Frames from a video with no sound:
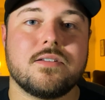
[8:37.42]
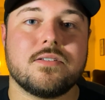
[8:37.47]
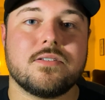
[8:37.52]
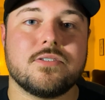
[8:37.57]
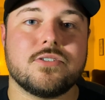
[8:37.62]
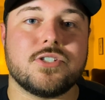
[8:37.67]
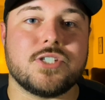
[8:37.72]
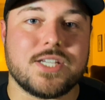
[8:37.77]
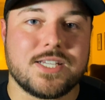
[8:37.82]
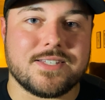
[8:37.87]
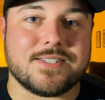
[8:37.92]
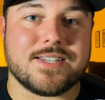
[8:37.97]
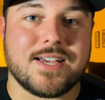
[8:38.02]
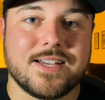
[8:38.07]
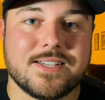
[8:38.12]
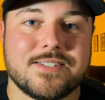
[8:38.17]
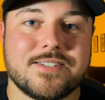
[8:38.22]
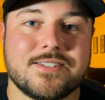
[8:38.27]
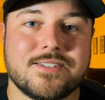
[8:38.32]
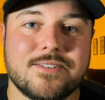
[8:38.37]

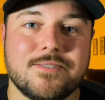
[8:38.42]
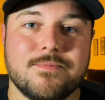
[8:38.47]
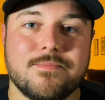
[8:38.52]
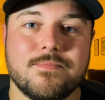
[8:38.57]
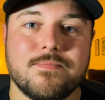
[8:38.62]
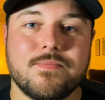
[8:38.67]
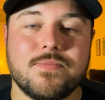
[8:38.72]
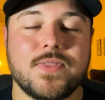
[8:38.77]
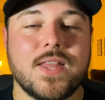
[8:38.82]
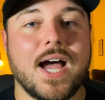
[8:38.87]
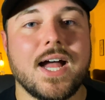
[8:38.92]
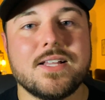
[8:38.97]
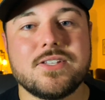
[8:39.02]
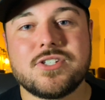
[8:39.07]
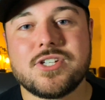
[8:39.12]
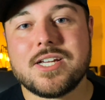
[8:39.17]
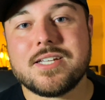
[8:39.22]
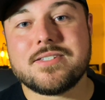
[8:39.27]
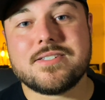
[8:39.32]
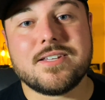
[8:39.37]
Jesus. Not
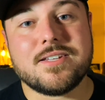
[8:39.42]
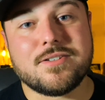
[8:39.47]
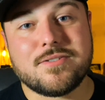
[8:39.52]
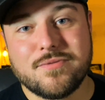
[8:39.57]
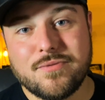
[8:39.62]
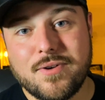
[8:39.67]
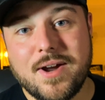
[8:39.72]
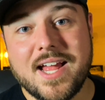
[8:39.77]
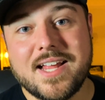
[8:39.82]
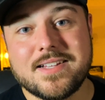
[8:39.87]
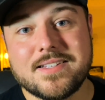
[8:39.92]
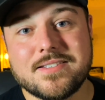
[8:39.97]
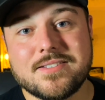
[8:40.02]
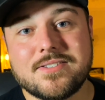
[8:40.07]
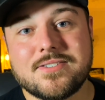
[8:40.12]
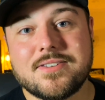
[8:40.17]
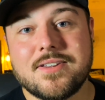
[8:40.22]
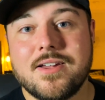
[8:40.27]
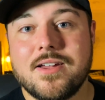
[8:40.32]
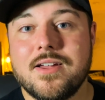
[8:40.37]
just his
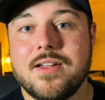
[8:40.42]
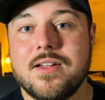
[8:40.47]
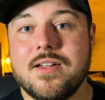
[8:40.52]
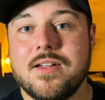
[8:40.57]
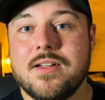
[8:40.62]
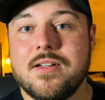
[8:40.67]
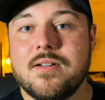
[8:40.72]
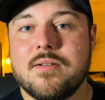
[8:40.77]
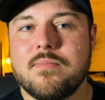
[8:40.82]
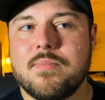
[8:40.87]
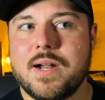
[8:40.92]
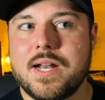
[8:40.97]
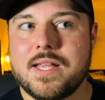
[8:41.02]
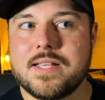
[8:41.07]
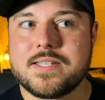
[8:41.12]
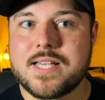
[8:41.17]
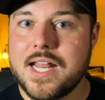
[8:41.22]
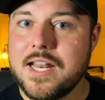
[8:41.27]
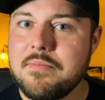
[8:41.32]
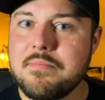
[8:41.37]
friends, but
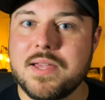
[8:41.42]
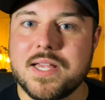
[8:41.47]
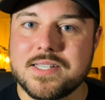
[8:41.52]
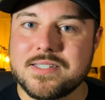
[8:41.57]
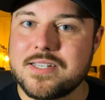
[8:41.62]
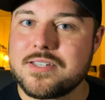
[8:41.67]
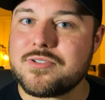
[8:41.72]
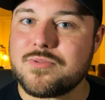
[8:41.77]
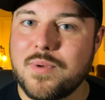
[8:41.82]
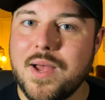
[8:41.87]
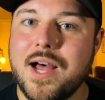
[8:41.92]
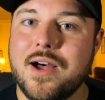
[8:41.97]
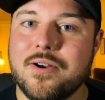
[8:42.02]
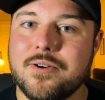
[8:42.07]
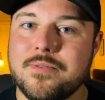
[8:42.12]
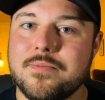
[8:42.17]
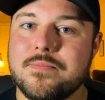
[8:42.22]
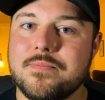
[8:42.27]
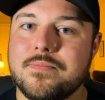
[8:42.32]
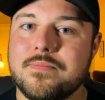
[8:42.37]
his enemies as
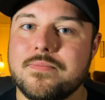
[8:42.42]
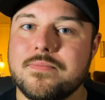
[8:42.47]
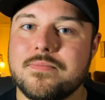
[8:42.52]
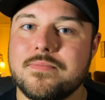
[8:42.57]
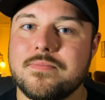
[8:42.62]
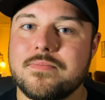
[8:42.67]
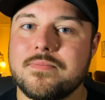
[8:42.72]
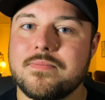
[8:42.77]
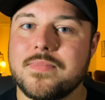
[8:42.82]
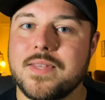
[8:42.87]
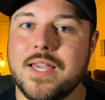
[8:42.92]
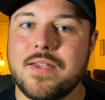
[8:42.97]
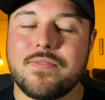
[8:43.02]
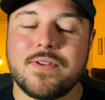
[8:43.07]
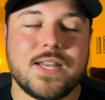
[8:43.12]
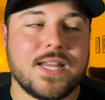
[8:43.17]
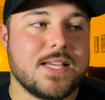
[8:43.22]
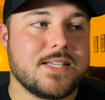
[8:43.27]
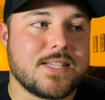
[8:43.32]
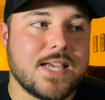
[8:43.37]
well.
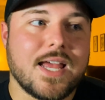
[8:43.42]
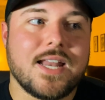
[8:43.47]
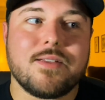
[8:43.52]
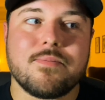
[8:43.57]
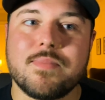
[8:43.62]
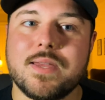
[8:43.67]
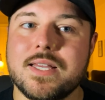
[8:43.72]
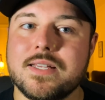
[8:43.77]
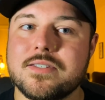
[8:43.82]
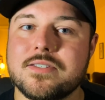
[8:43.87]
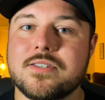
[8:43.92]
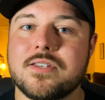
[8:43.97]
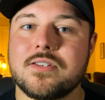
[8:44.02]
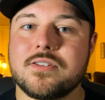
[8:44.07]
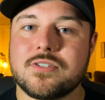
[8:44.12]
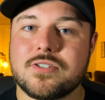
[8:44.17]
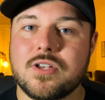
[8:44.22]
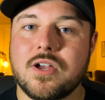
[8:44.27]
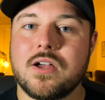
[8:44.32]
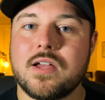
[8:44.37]
Even his enemies
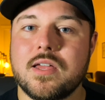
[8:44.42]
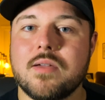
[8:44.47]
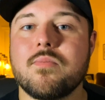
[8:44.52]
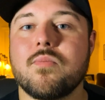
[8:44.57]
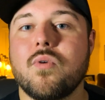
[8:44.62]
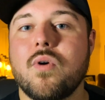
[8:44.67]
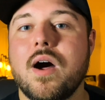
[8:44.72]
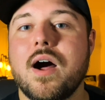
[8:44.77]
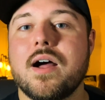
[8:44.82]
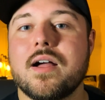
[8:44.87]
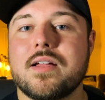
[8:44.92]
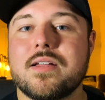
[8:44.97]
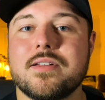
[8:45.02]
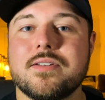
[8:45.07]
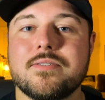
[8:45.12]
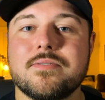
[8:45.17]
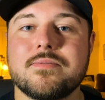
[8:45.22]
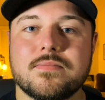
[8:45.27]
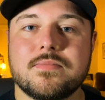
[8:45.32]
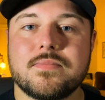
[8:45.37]
saw him walk.
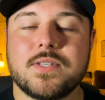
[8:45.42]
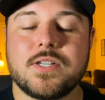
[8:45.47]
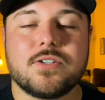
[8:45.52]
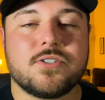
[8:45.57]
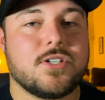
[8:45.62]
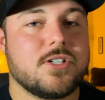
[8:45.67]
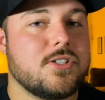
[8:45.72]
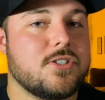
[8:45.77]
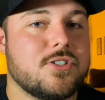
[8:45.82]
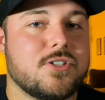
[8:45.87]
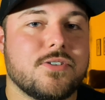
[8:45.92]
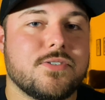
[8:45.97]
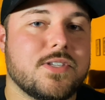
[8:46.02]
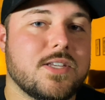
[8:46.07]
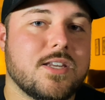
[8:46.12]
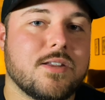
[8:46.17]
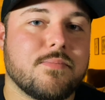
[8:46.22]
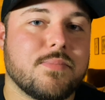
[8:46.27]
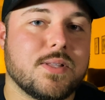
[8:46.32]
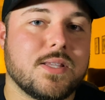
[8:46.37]
You're just
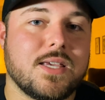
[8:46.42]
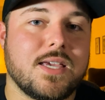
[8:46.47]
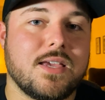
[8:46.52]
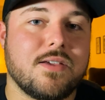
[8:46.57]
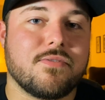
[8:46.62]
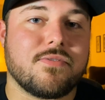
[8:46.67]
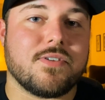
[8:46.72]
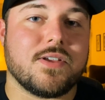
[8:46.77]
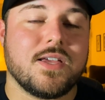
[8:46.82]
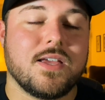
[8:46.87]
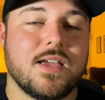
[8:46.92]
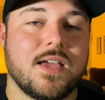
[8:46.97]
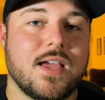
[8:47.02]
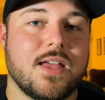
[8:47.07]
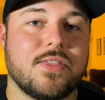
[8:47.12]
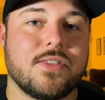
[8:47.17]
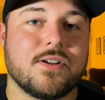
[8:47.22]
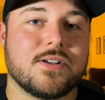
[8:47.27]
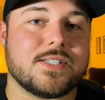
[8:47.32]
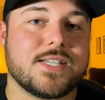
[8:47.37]
choosing to believe
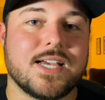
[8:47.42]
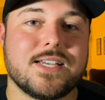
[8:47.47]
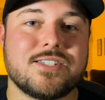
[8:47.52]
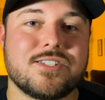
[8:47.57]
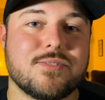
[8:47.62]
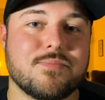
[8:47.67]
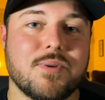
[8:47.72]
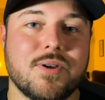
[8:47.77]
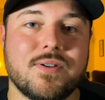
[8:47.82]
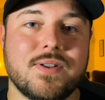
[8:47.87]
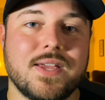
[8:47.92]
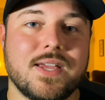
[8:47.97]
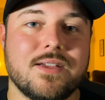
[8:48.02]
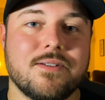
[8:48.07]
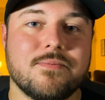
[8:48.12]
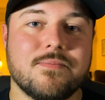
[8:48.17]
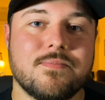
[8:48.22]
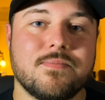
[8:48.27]
in their testimony.